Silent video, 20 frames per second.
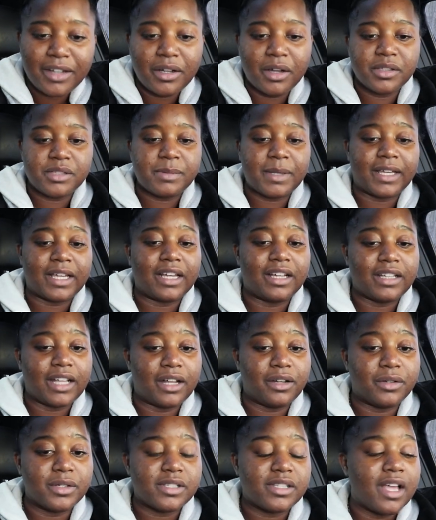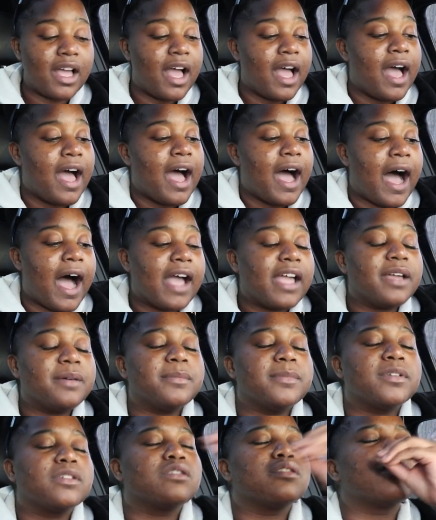it's making a lot of noise. I
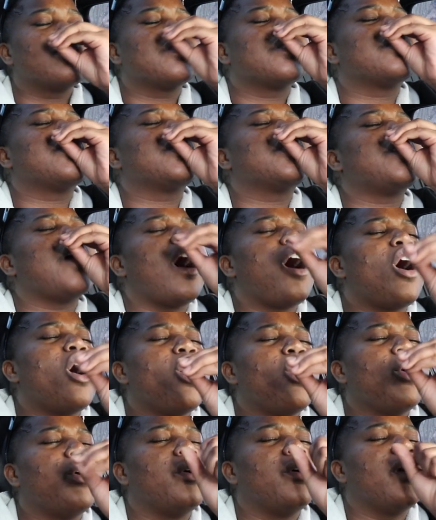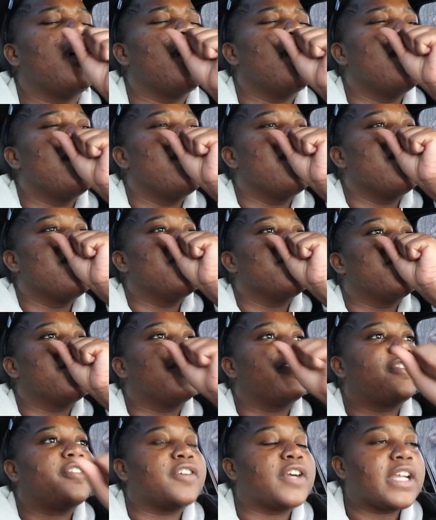am so
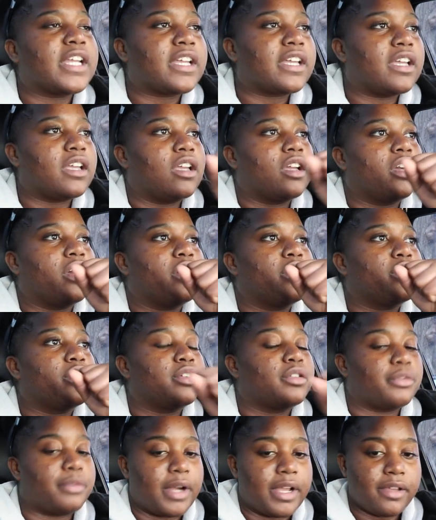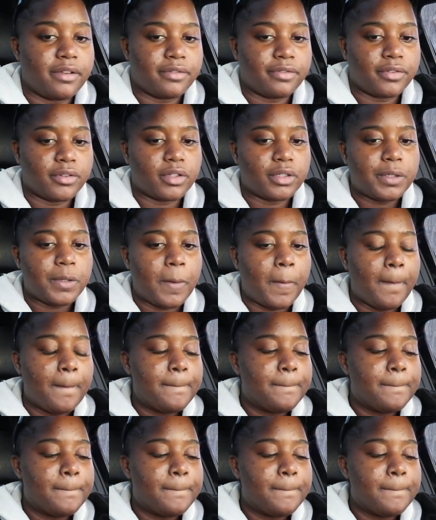freaking grateful